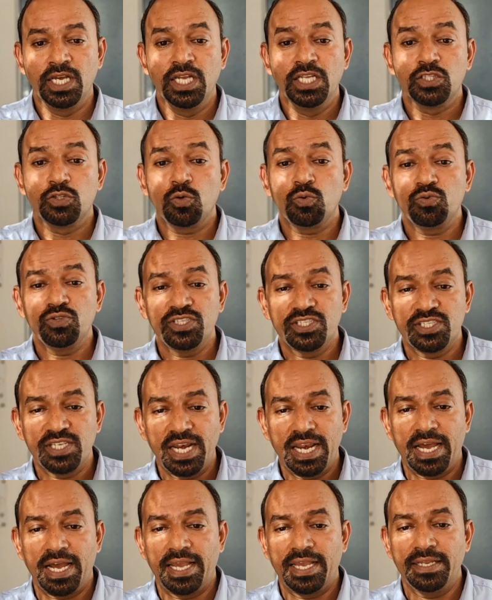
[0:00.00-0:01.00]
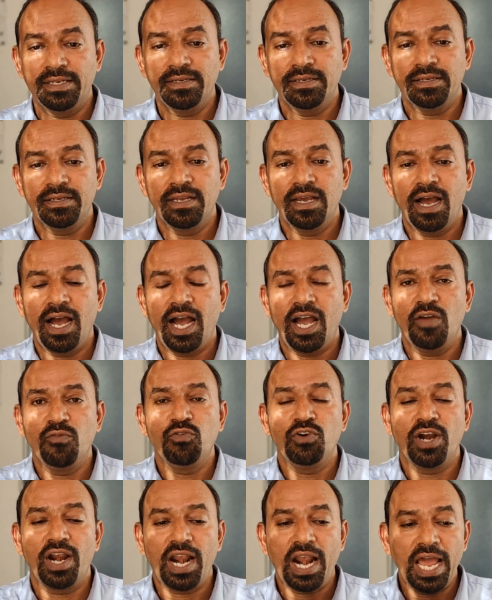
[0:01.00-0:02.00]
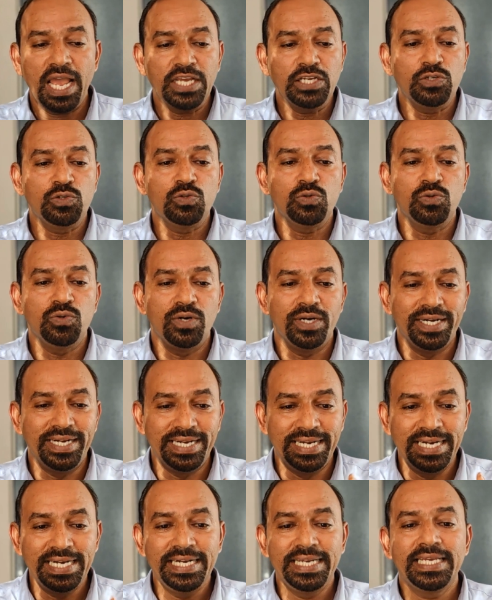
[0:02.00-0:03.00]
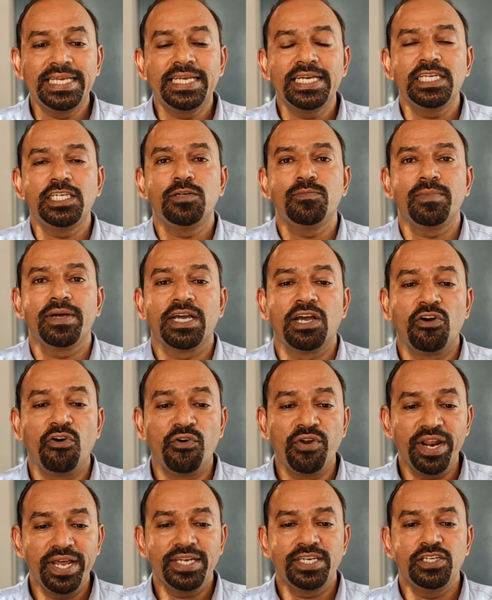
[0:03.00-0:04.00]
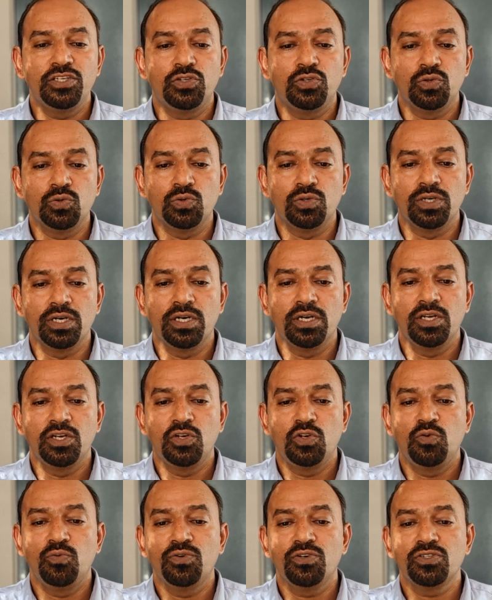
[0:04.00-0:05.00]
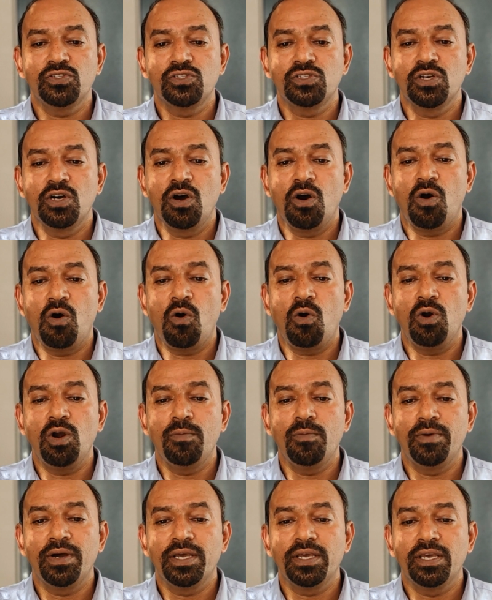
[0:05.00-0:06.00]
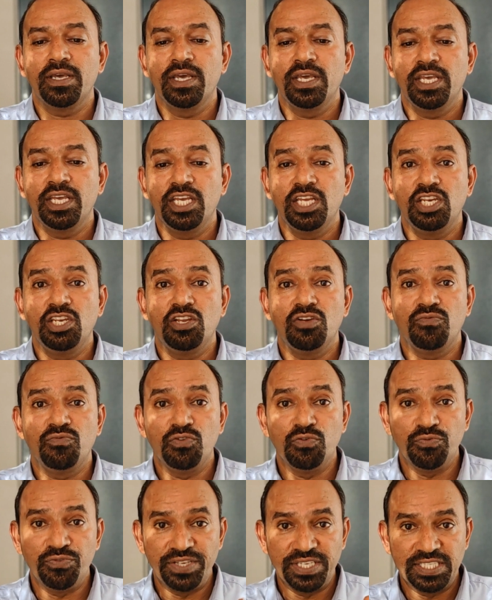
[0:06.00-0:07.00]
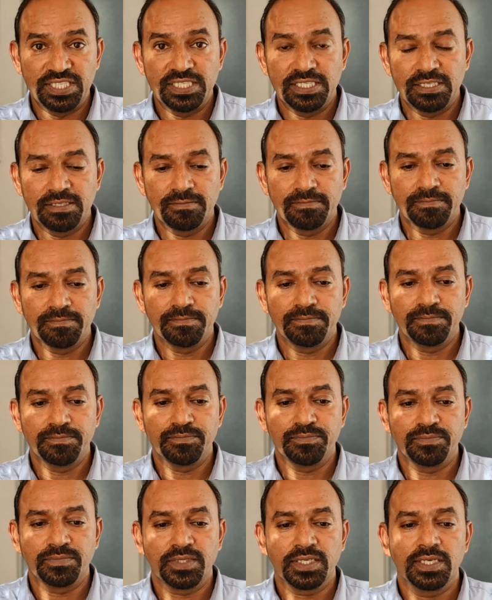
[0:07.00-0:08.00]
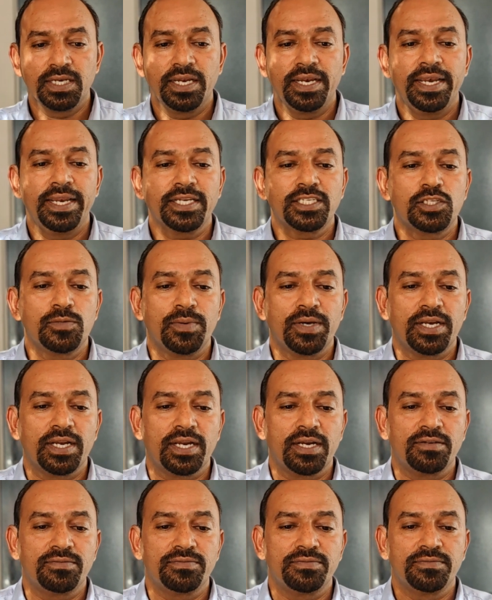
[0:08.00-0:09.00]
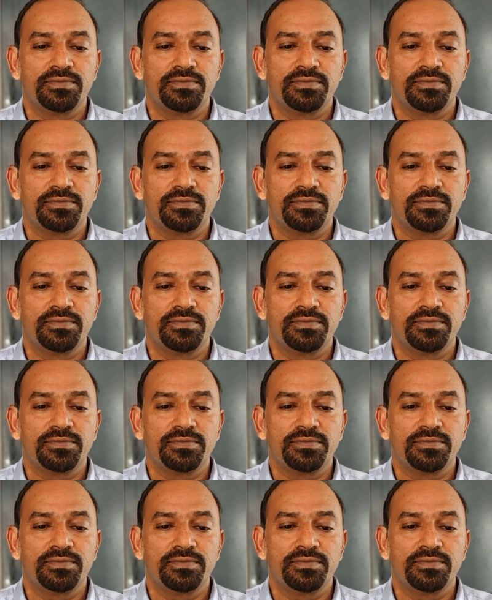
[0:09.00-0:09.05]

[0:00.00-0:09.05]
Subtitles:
Through this line, I would like to dedicate my gratitude towards all my interviewees. Next paragraph.